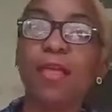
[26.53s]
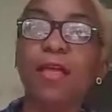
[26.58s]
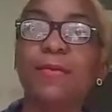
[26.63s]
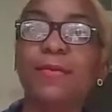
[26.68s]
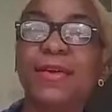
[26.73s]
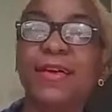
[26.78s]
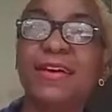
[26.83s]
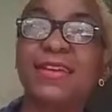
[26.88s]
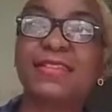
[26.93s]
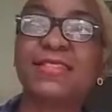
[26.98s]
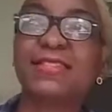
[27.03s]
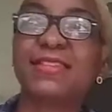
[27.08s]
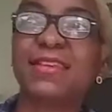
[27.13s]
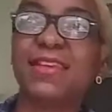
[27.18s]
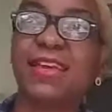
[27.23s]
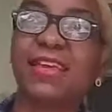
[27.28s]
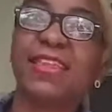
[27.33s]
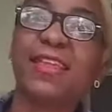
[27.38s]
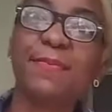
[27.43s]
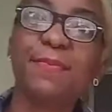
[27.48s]
Because
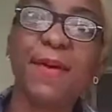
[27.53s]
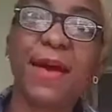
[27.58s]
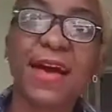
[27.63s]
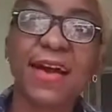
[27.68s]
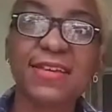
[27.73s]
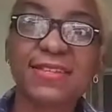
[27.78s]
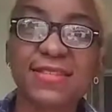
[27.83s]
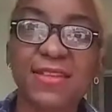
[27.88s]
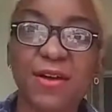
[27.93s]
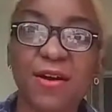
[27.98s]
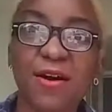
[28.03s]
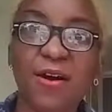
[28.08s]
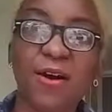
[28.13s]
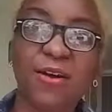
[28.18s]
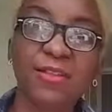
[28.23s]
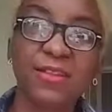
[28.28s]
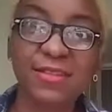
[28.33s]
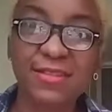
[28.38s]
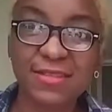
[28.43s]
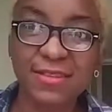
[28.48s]
in the past,
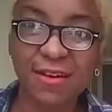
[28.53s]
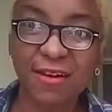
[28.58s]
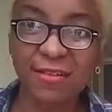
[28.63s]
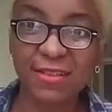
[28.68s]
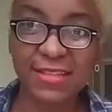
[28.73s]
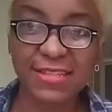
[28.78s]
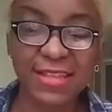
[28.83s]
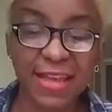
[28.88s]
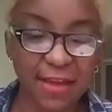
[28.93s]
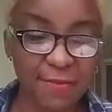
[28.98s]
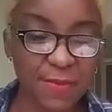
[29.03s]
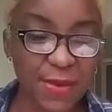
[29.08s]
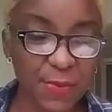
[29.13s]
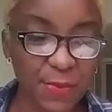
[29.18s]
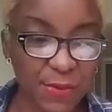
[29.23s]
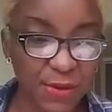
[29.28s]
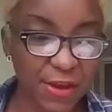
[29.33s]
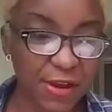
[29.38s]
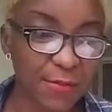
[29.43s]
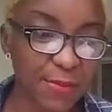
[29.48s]
all the time
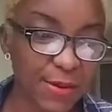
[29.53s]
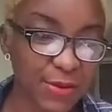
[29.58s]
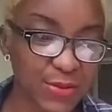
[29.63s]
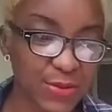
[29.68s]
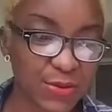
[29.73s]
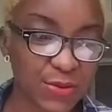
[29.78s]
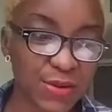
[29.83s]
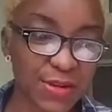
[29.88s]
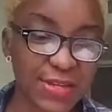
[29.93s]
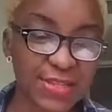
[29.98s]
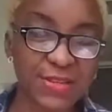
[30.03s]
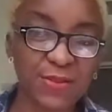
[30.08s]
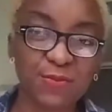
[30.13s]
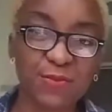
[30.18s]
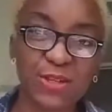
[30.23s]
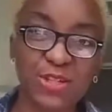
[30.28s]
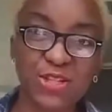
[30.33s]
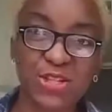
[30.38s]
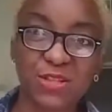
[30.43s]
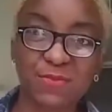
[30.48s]
people hear about stories of
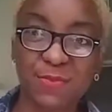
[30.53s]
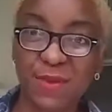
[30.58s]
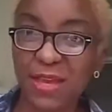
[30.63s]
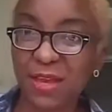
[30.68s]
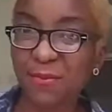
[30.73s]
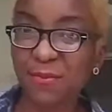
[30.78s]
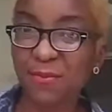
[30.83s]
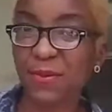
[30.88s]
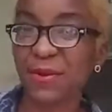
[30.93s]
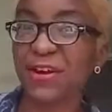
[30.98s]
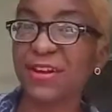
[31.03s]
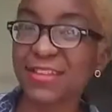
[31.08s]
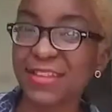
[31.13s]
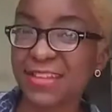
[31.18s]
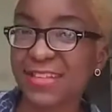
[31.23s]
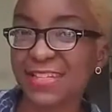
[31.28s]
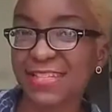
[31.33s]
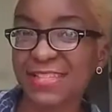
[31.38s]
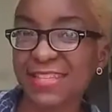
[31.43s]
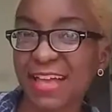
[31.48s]
witches being burned
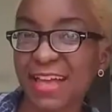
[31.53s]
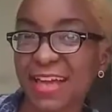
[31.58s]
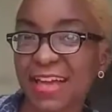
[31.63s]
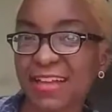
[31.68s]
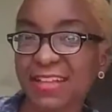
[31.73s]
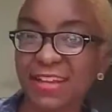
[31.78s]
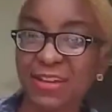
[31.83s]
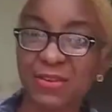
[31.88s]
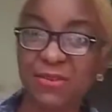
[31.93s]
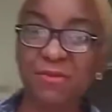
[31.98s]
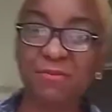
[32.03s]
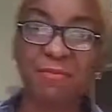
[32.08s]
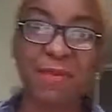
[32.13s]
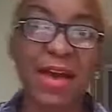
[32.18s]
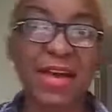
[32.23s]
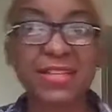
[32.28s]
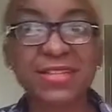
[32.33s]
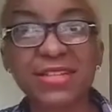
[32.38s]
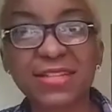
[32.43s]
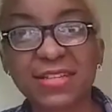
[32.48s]
at the stake, they do
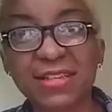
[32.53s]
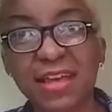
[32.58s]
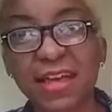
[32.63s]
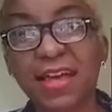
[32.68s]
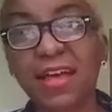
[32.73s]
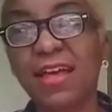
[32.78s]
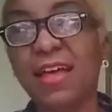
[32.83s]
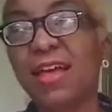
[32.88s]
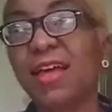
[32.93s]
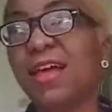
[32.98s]
magic, that